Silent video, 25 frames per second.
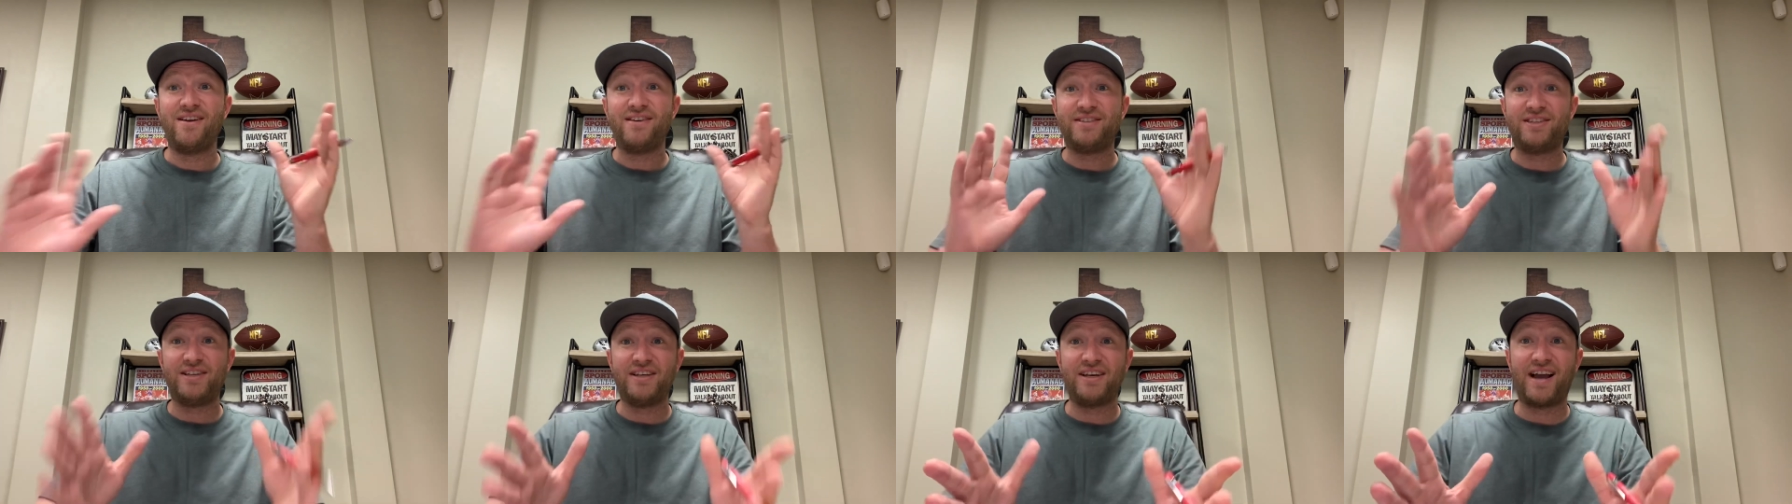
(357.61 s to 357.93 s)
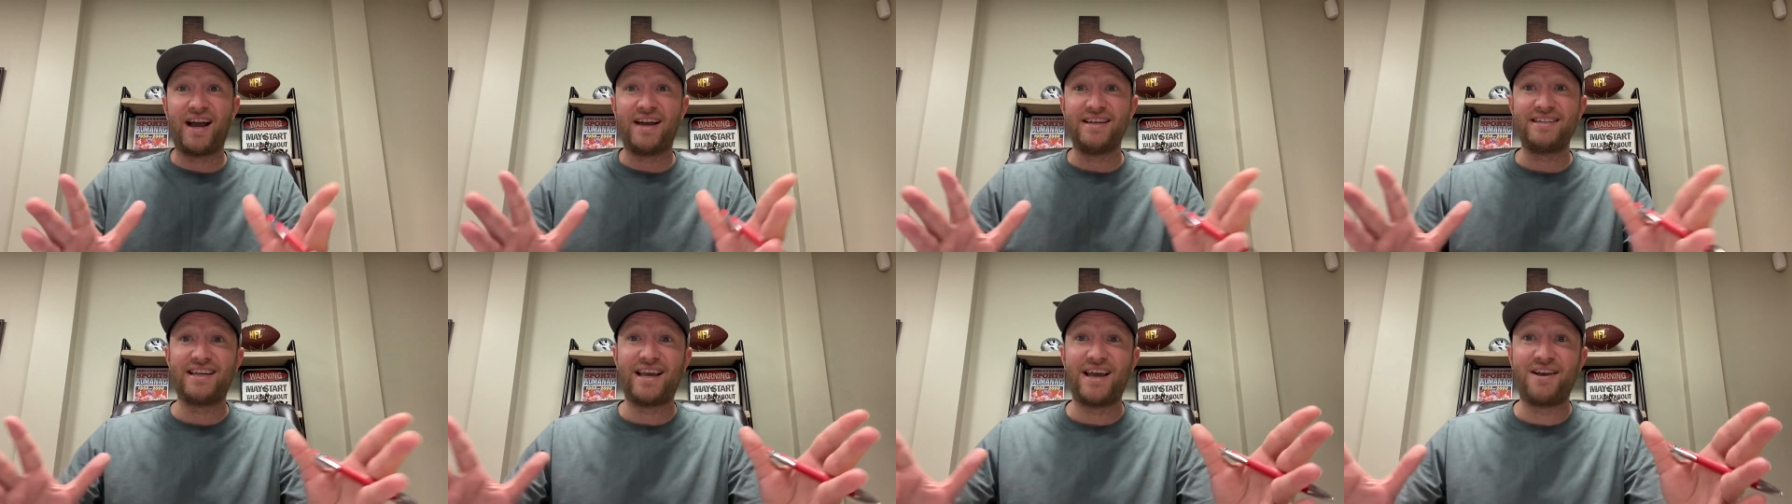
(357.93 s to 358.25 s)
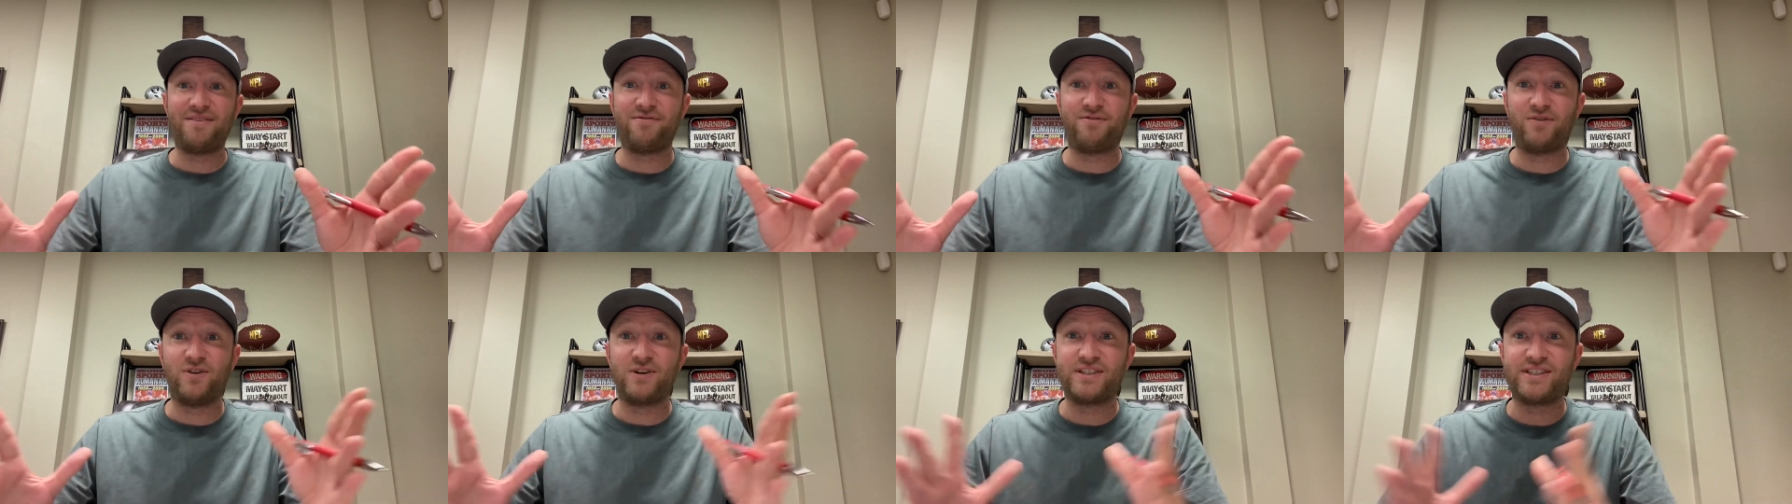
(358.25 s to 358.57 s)
See you guys
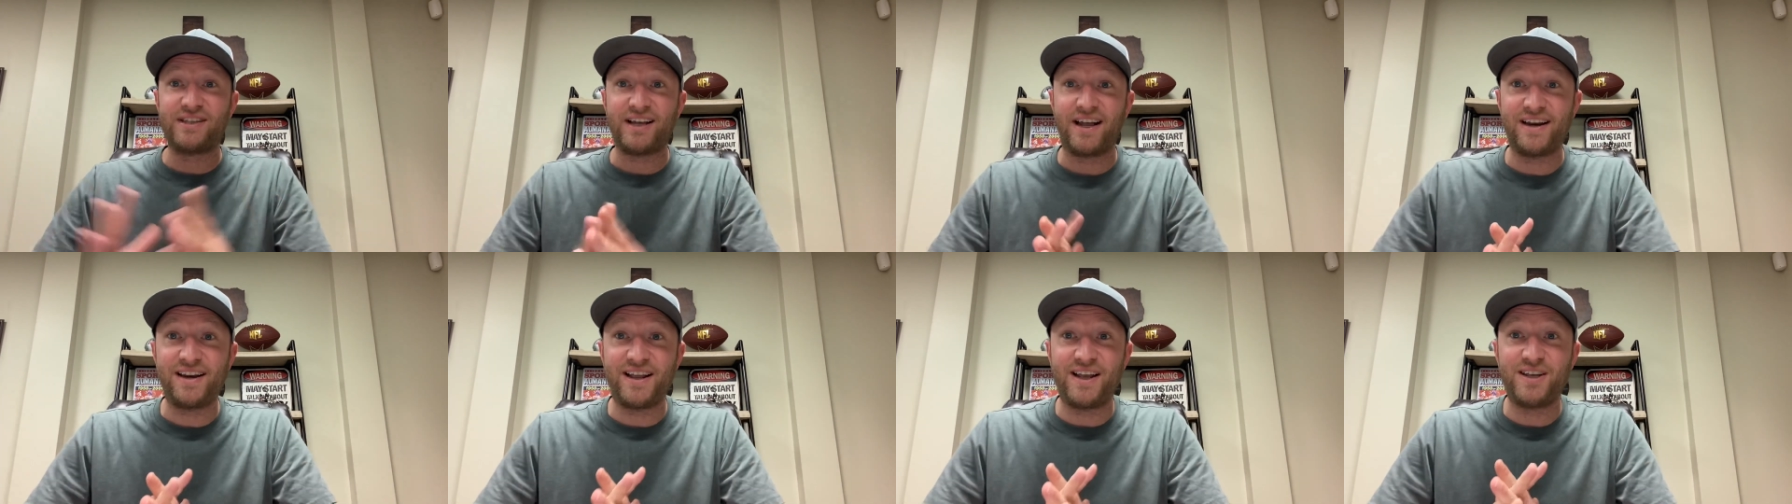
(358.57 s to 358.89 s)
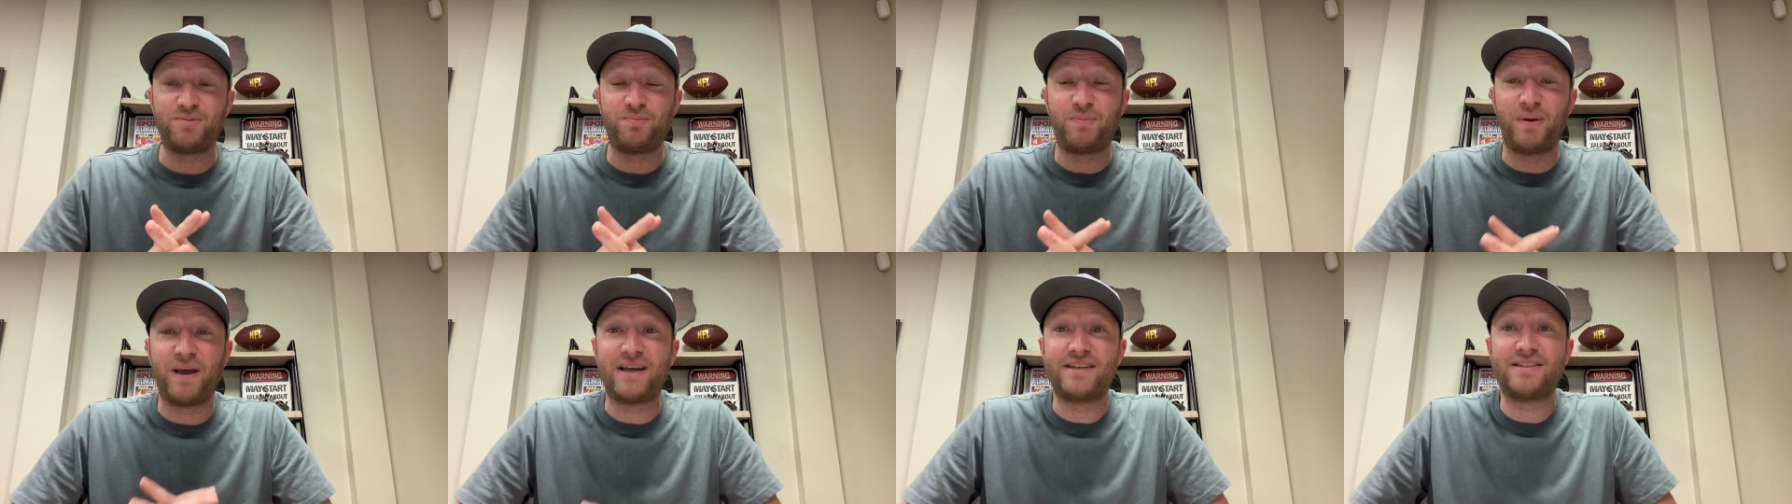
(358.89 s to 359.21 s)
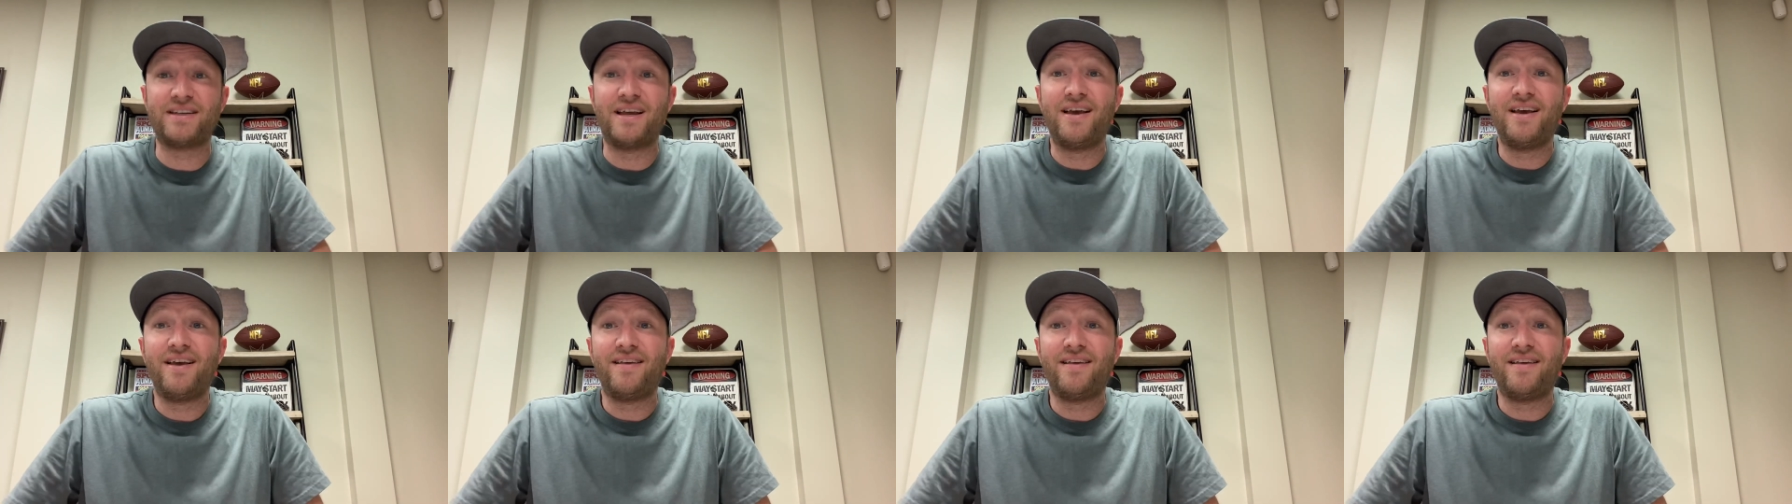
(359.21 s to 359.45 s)
again for Sunday's picks.